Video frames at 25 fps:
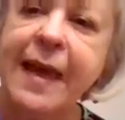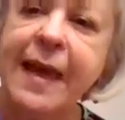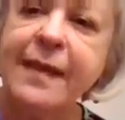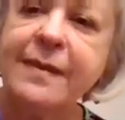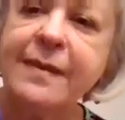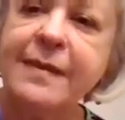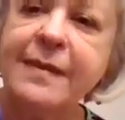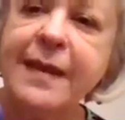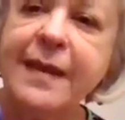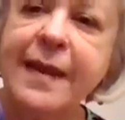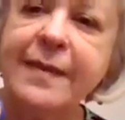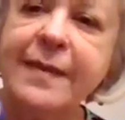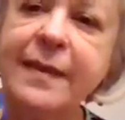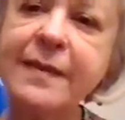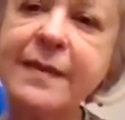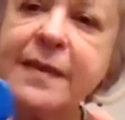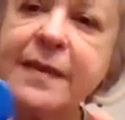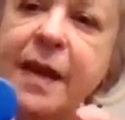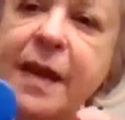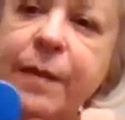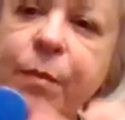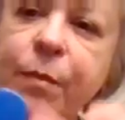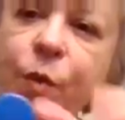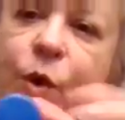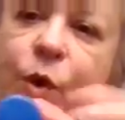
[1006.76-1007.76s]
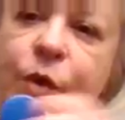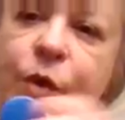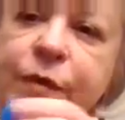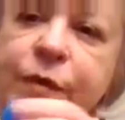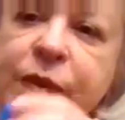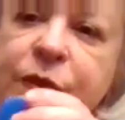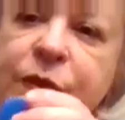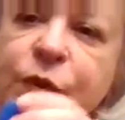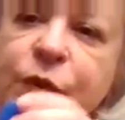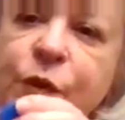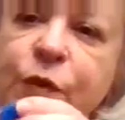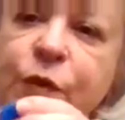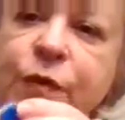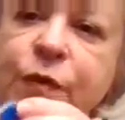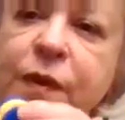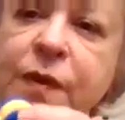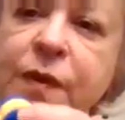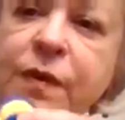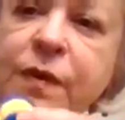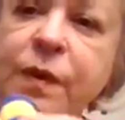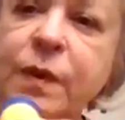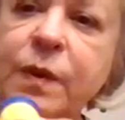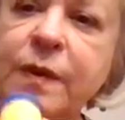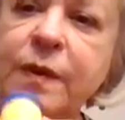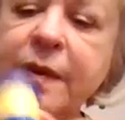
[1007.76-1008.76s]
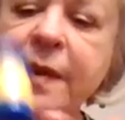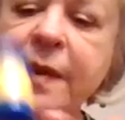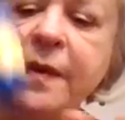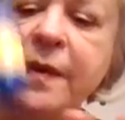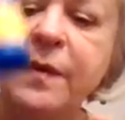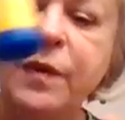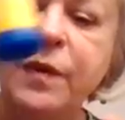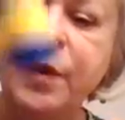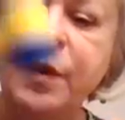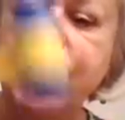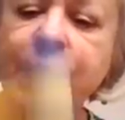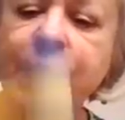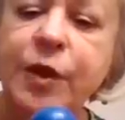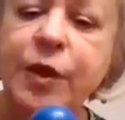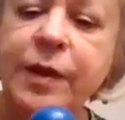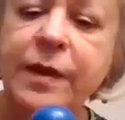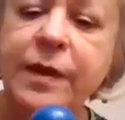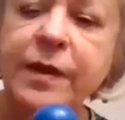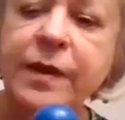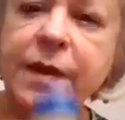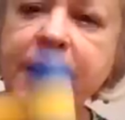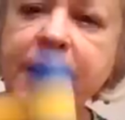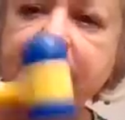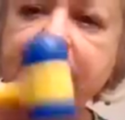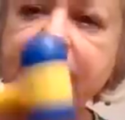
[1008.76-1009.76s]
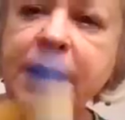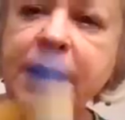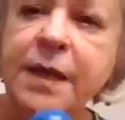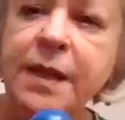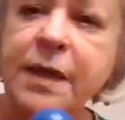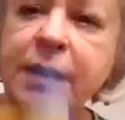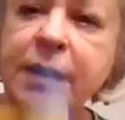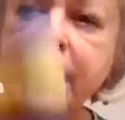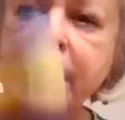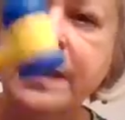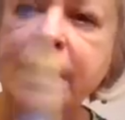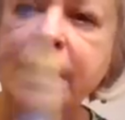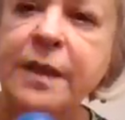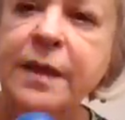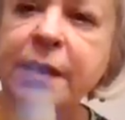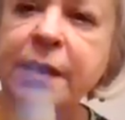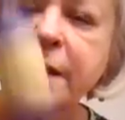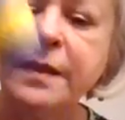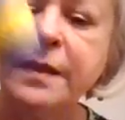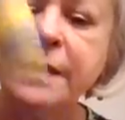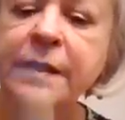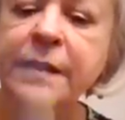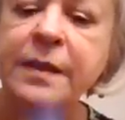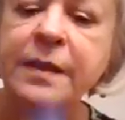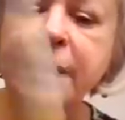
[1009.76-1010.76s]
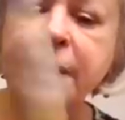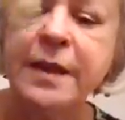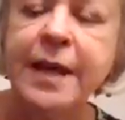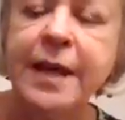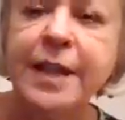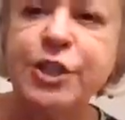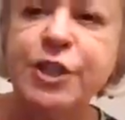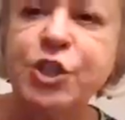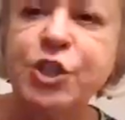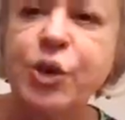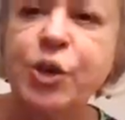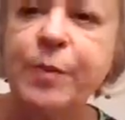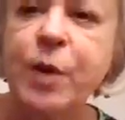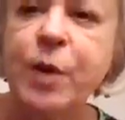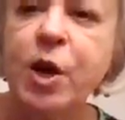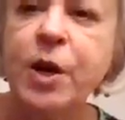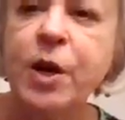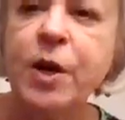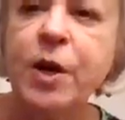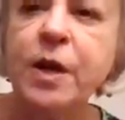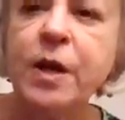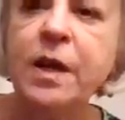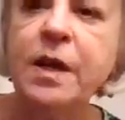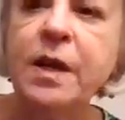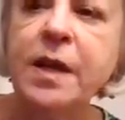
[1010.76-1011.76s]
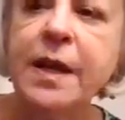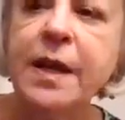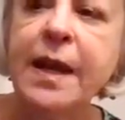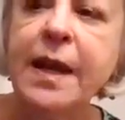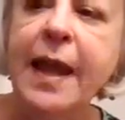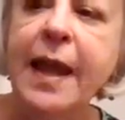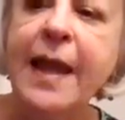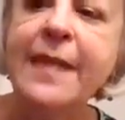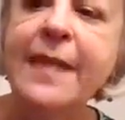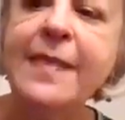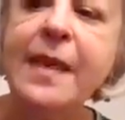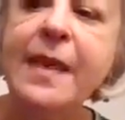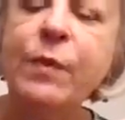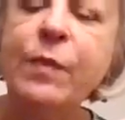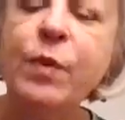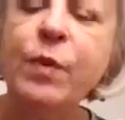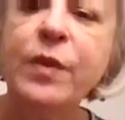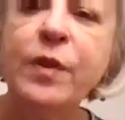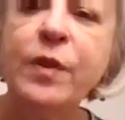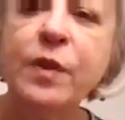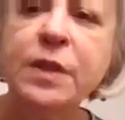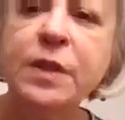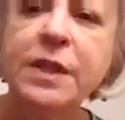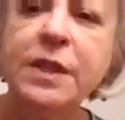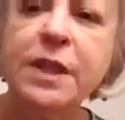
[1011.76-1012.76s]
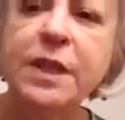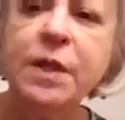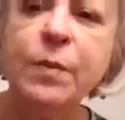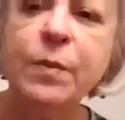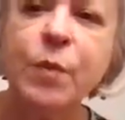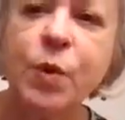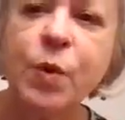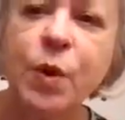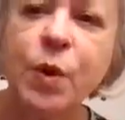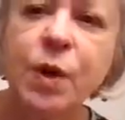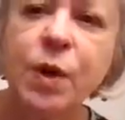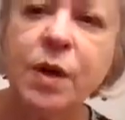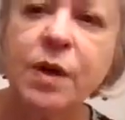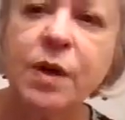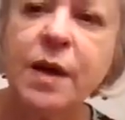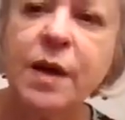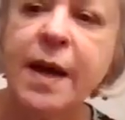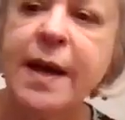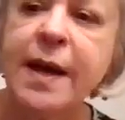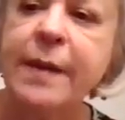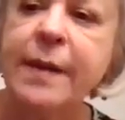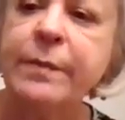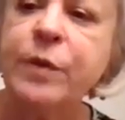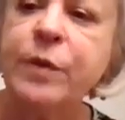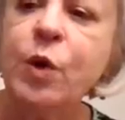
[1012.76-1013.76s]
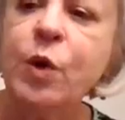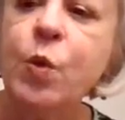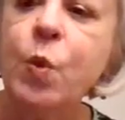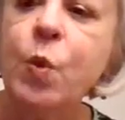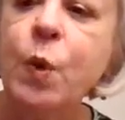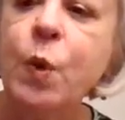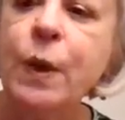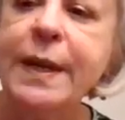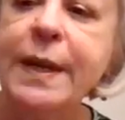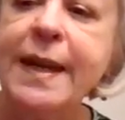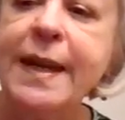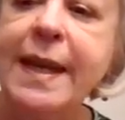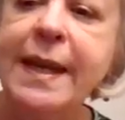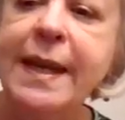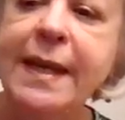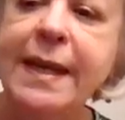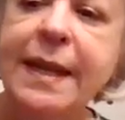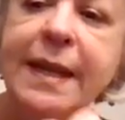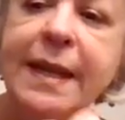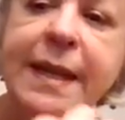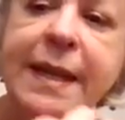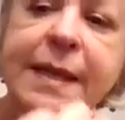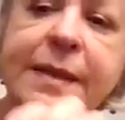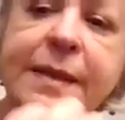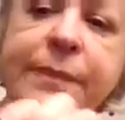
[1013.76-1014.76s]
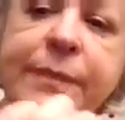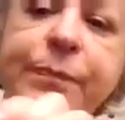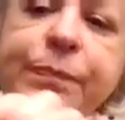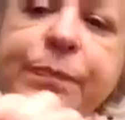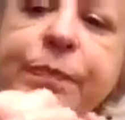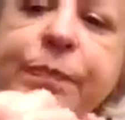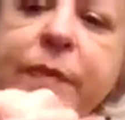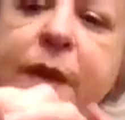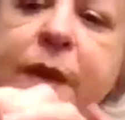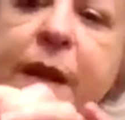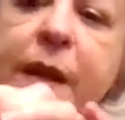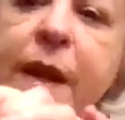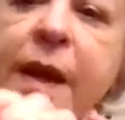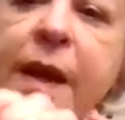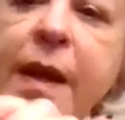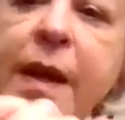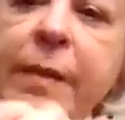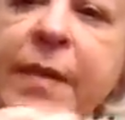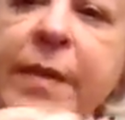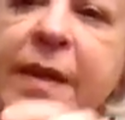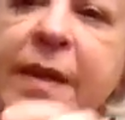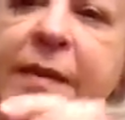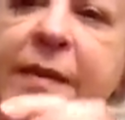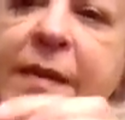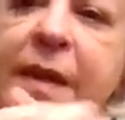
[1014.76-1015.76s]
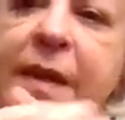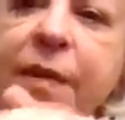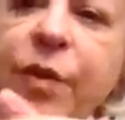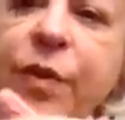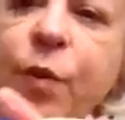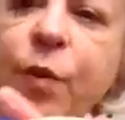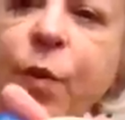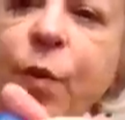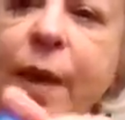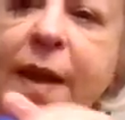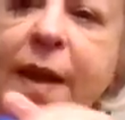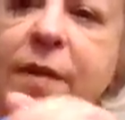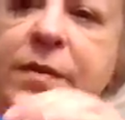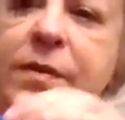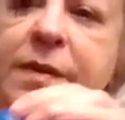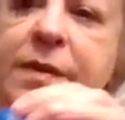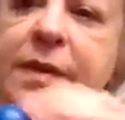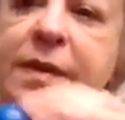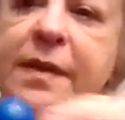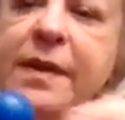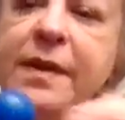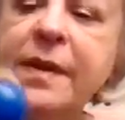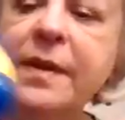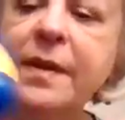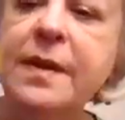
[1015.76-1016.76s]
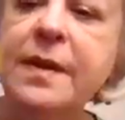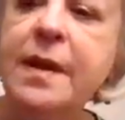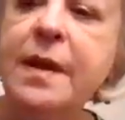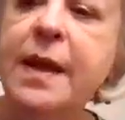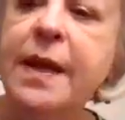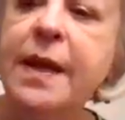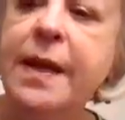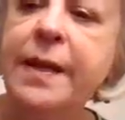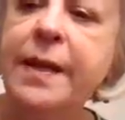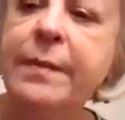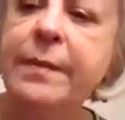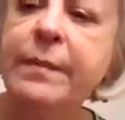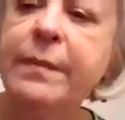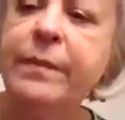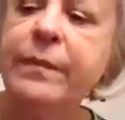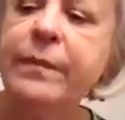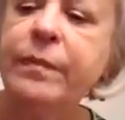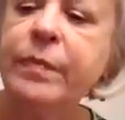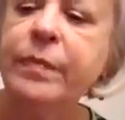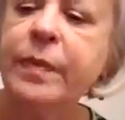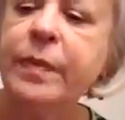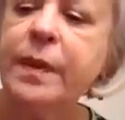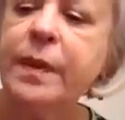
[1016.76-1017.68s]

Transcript: flat side that's got more of a surface, so it's easier to hit your mark. And then when they're a little more um, coordinated, um, it's got the rounded um,